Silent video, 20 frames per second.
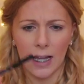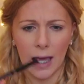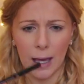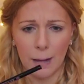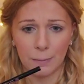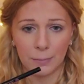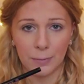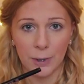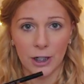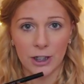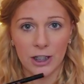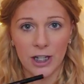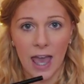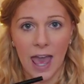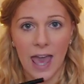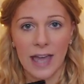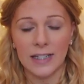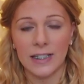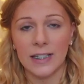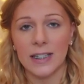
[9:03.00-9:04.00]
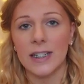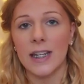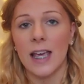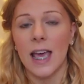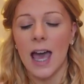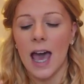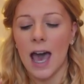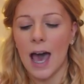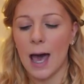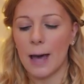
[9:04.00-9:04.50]
like brush end,
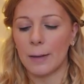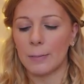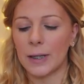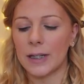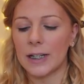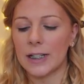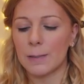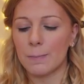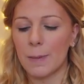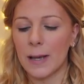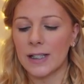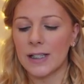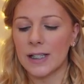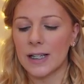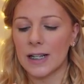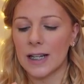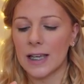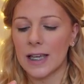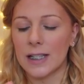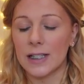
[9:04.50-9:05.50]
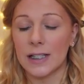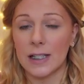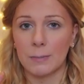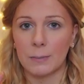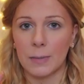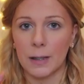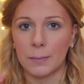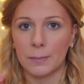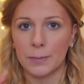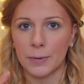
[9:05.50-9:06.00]
and it's basically a
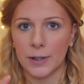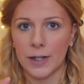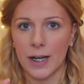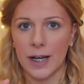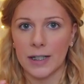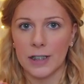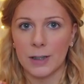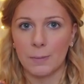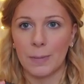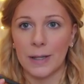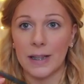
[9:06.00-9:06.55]
similar product,